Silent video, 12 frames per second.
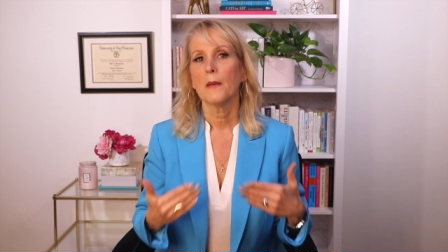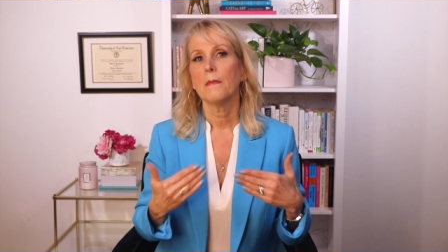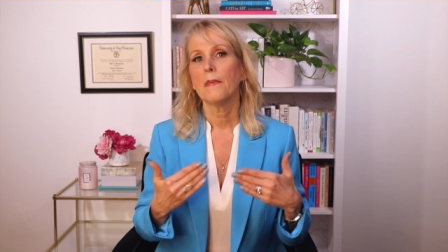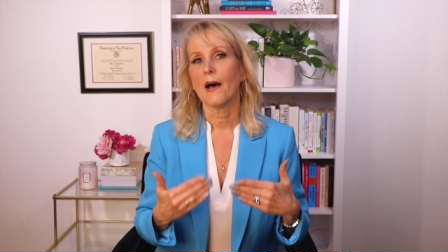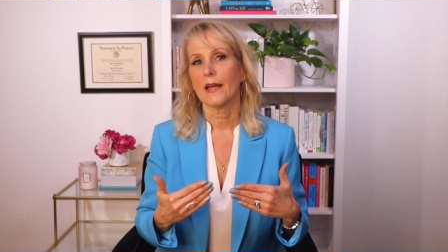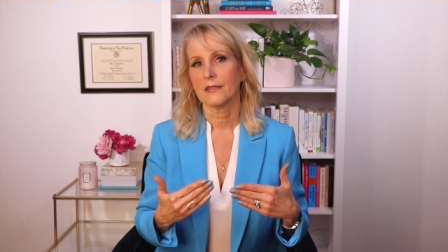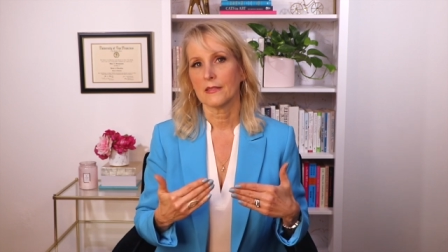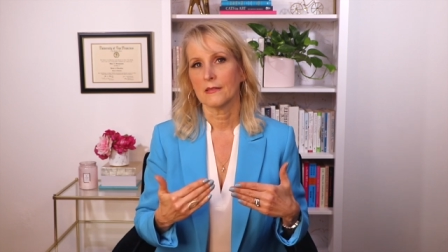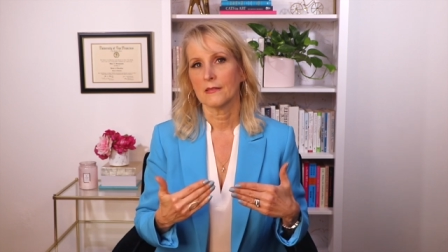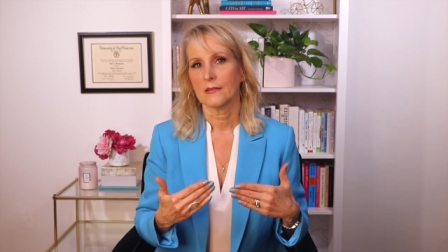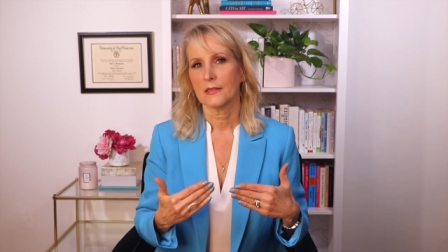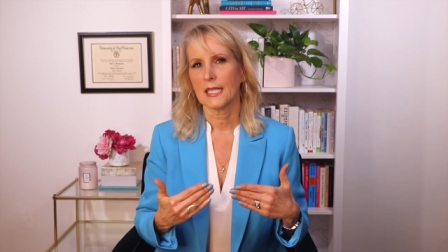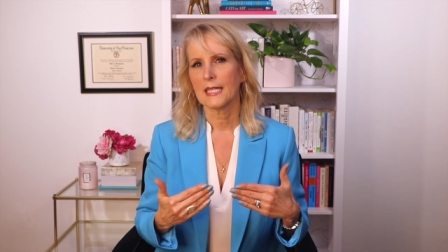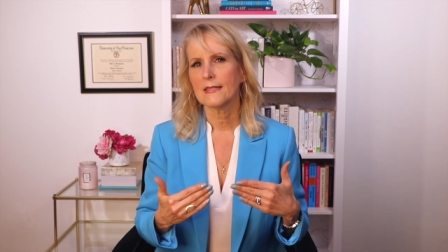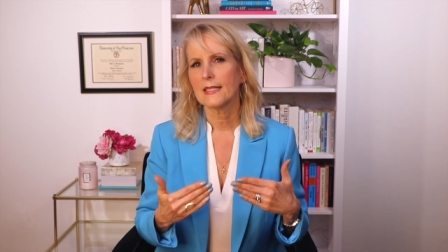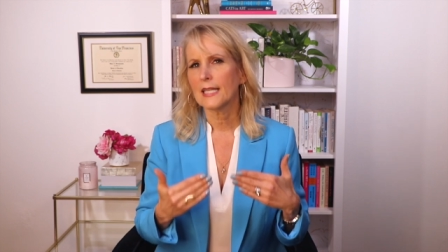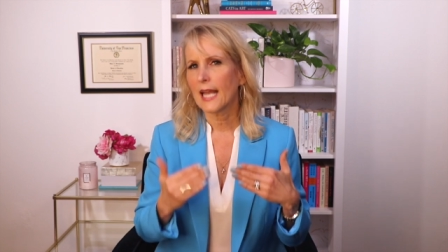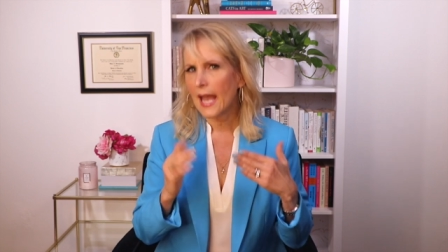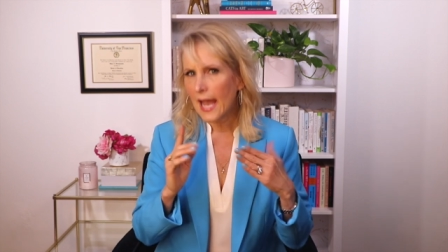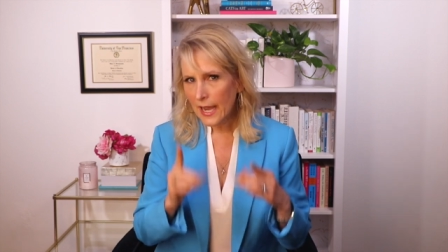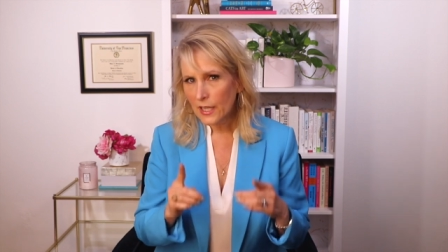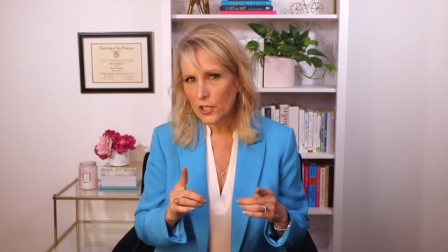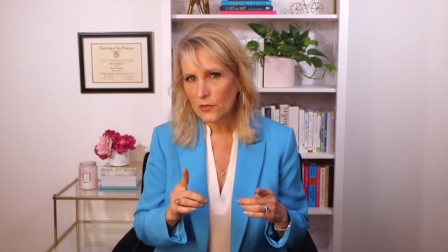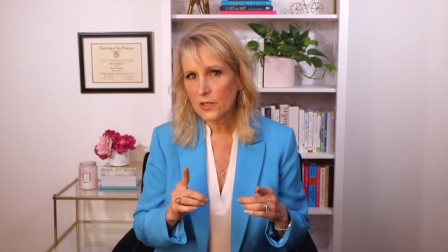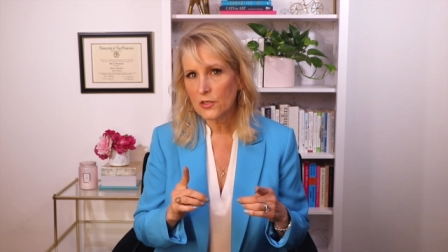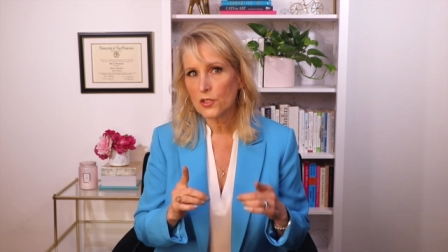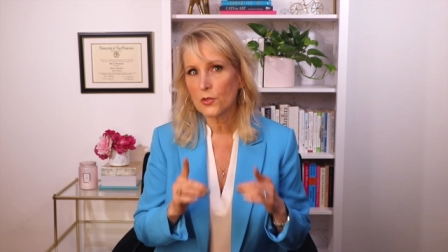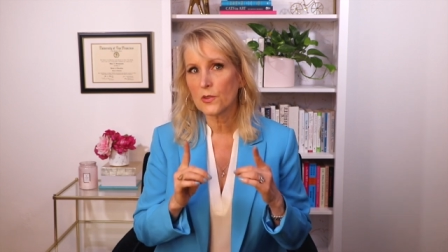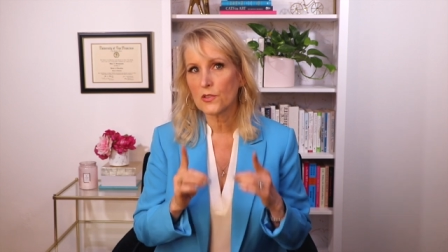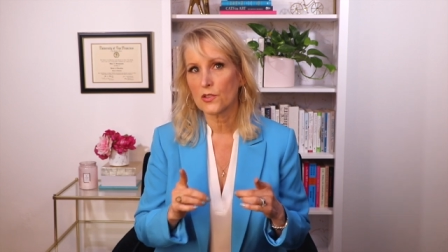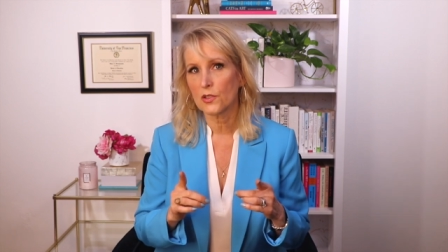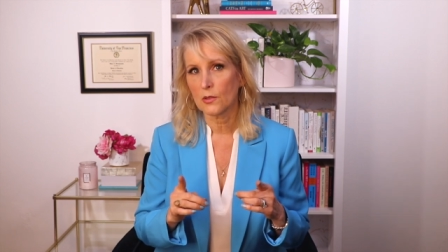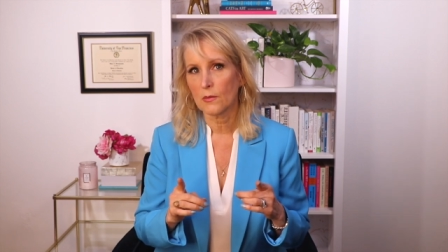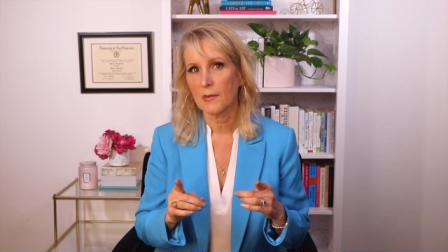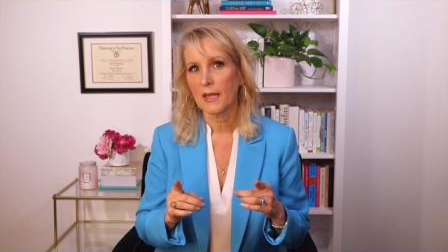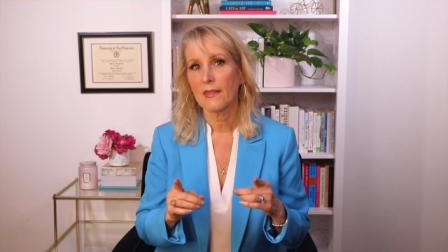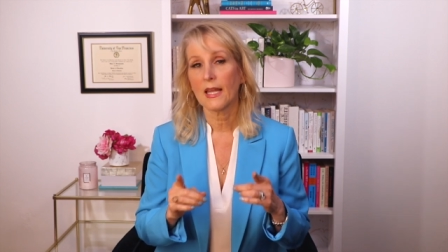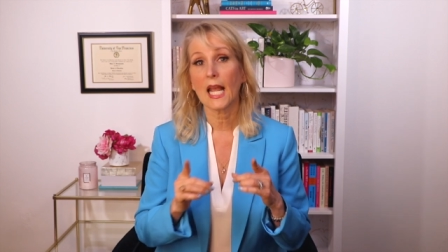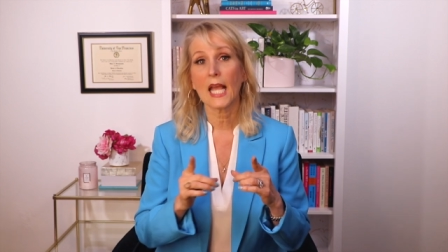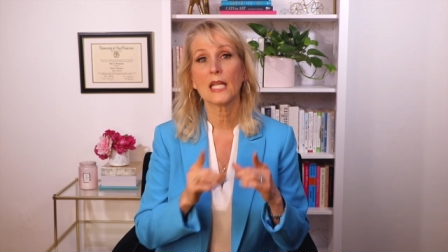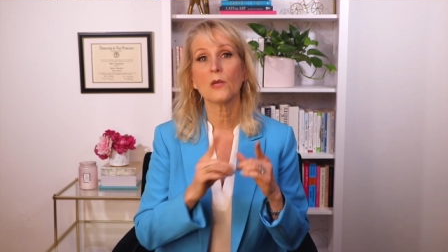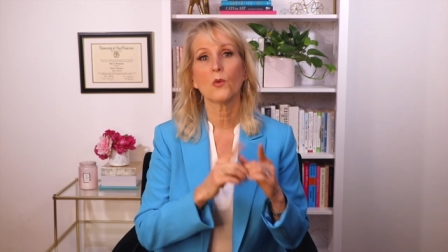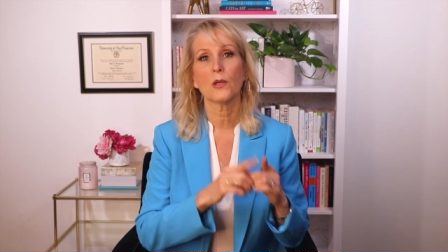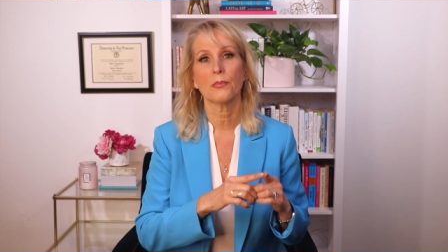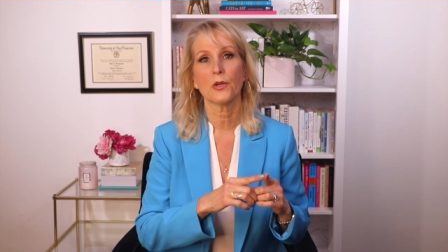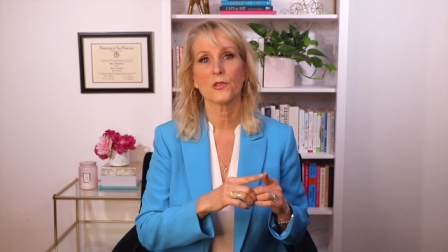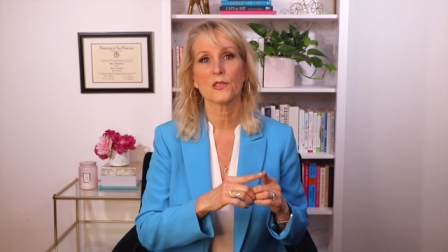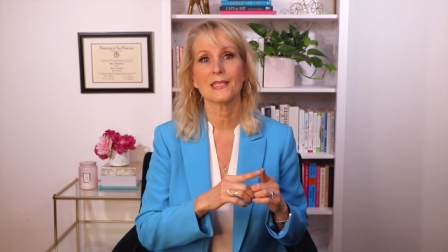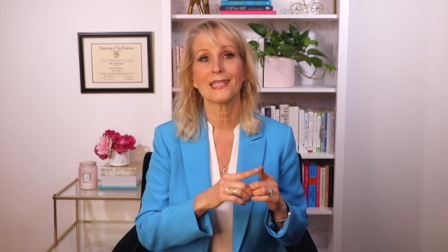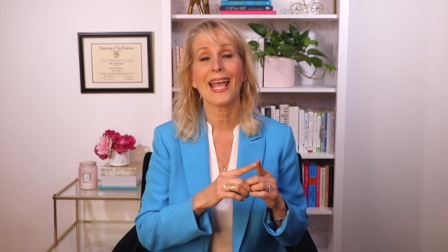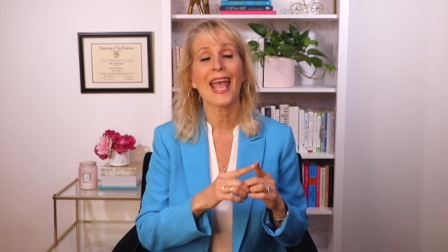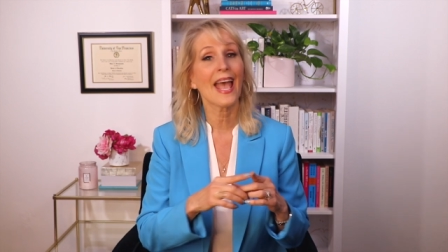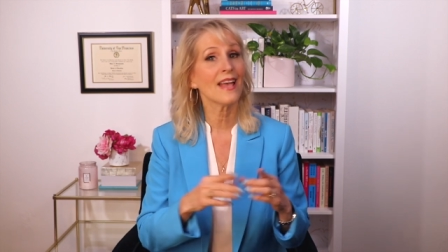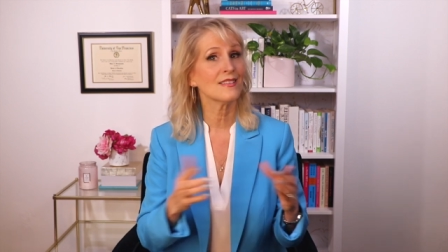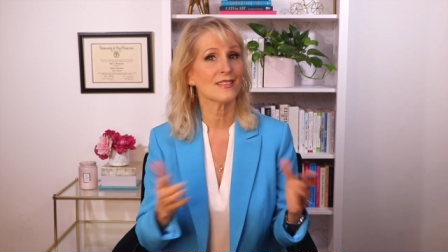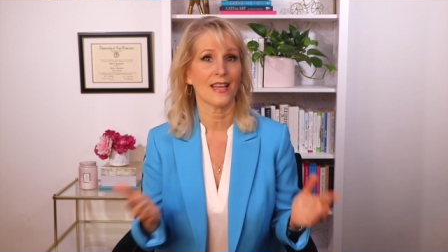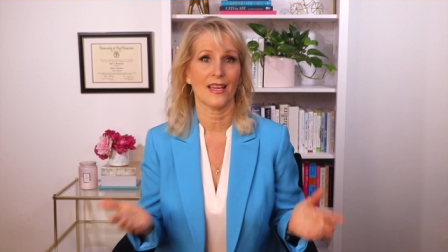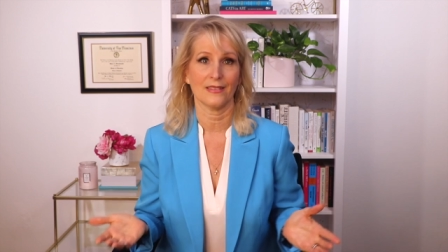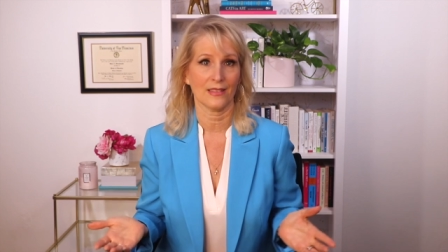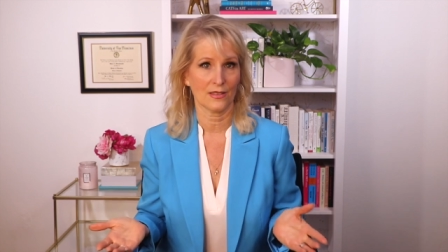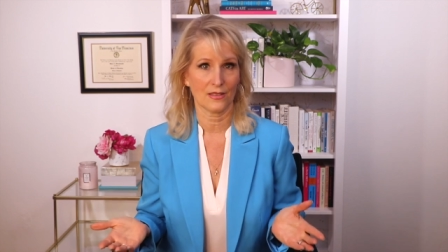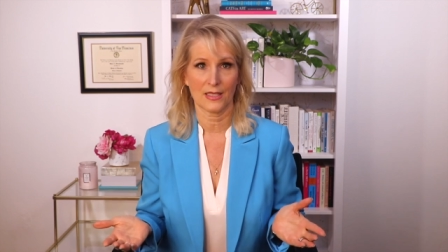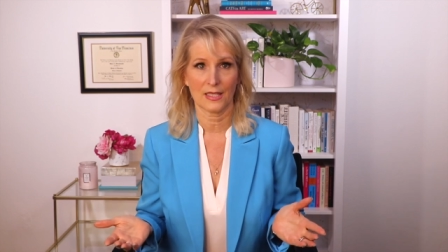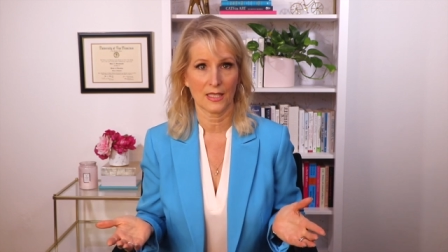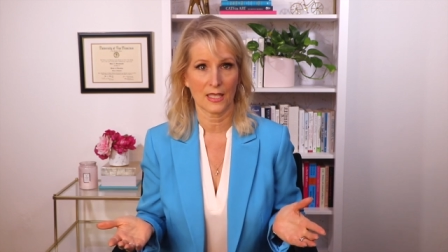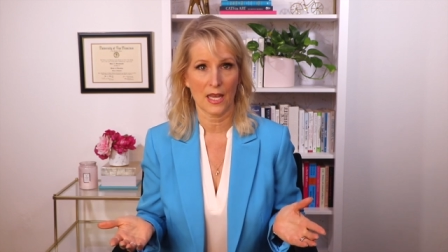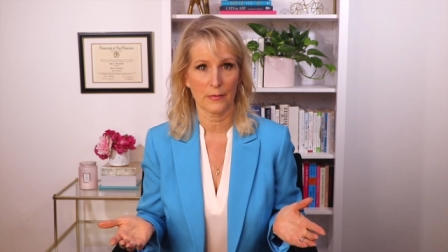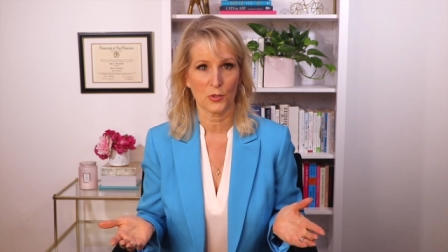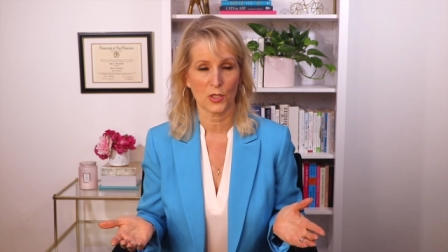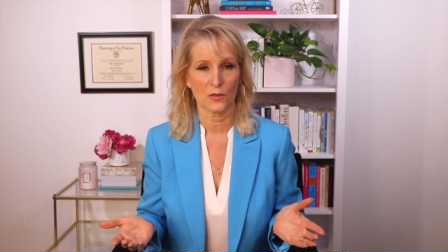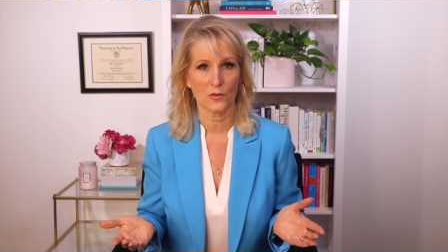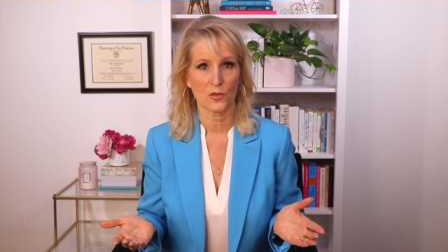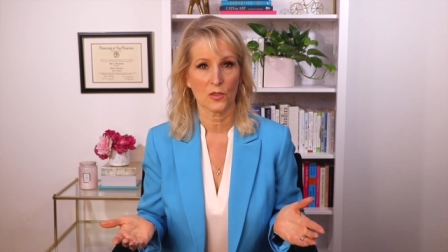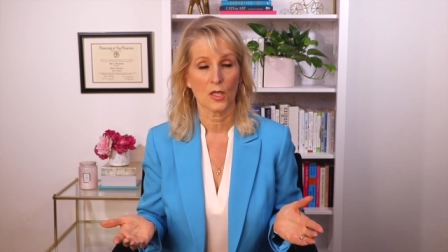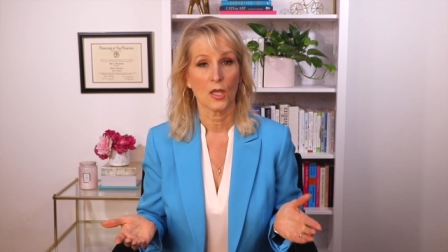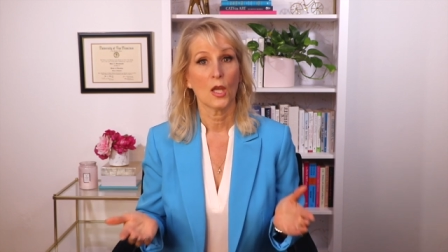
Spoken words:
But is it accurate to assume that any one person has endless dating options?